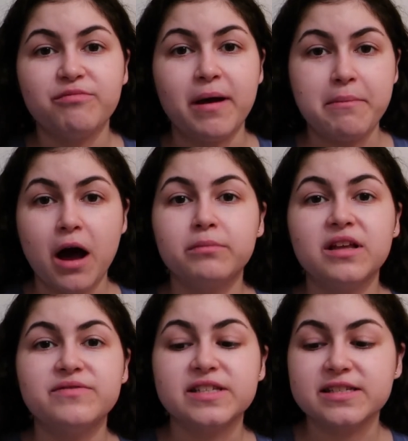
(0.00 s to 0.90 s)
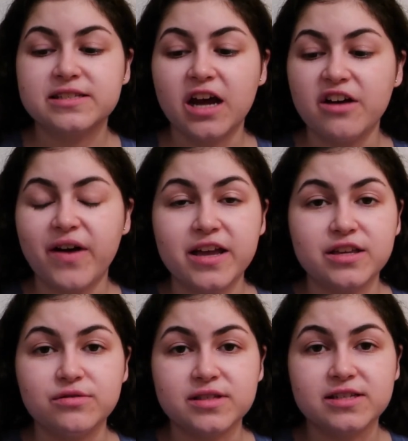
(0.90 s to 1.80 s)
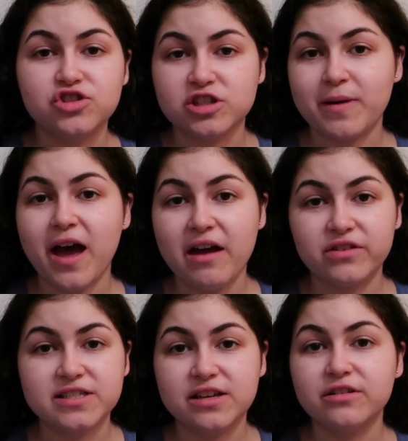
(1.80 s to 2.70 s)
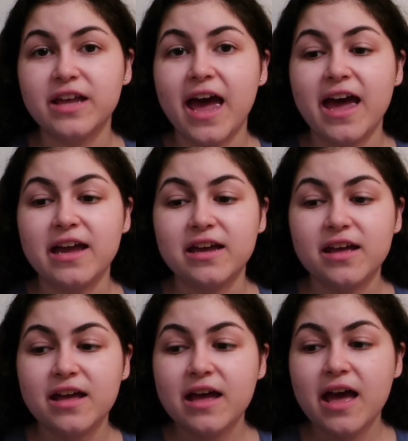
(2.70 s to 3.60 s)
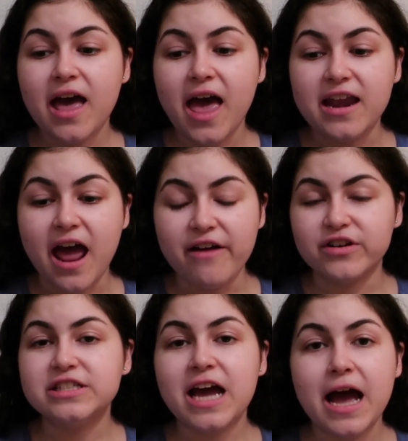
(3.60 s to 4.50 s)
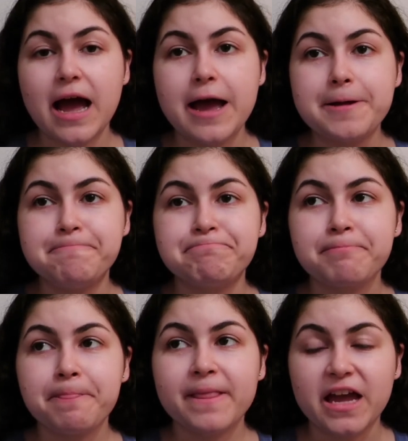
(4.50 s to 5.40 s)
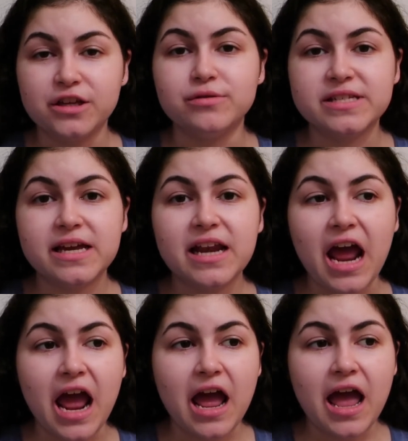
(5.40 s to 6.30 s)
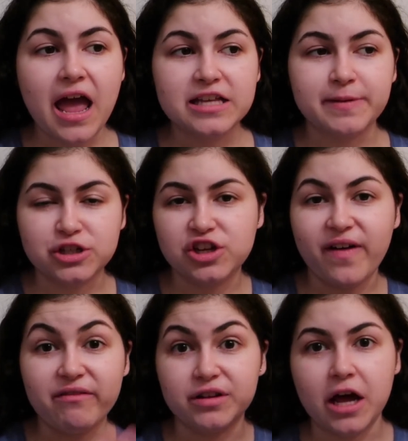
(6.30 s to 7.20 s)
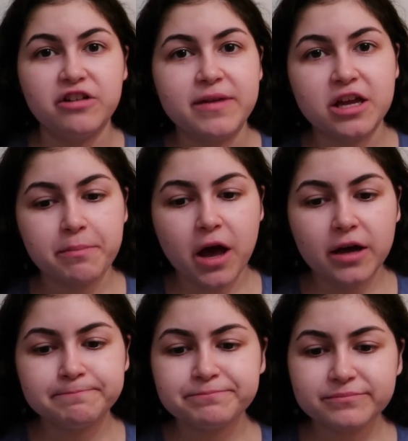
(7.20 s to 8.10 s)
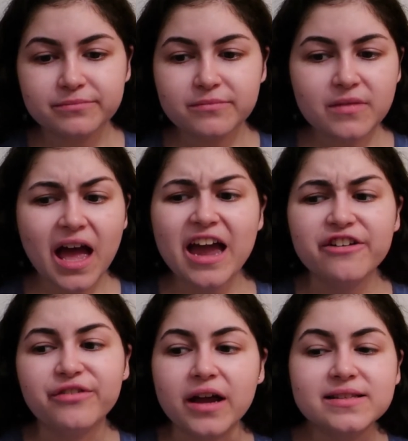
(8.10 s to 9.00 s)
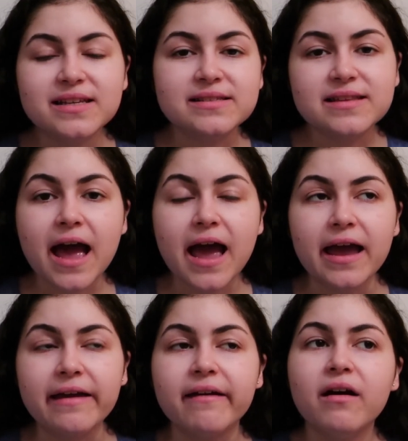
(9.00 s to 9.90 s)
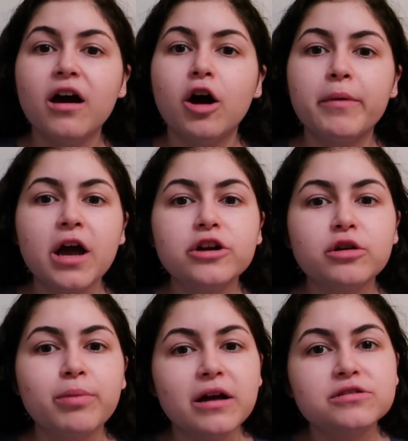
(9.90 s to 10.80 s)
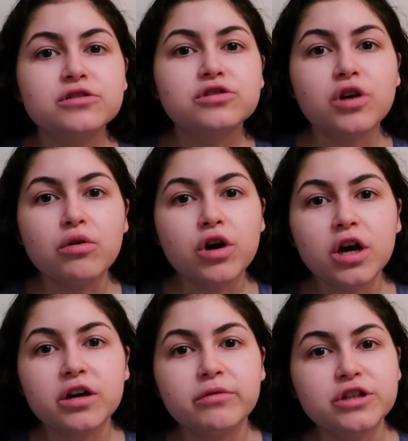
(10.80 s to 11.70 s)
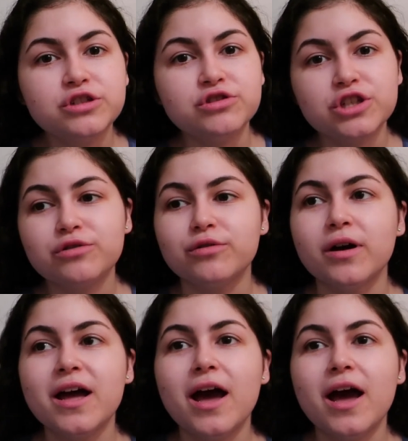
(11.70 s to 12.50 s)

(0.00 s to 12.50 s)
My mom loves this stuff. I use this just about every single day. And every time I use it, especially if I have a lot of makeup on, I have friends that say, oh my God, your brows look so good. What did you do?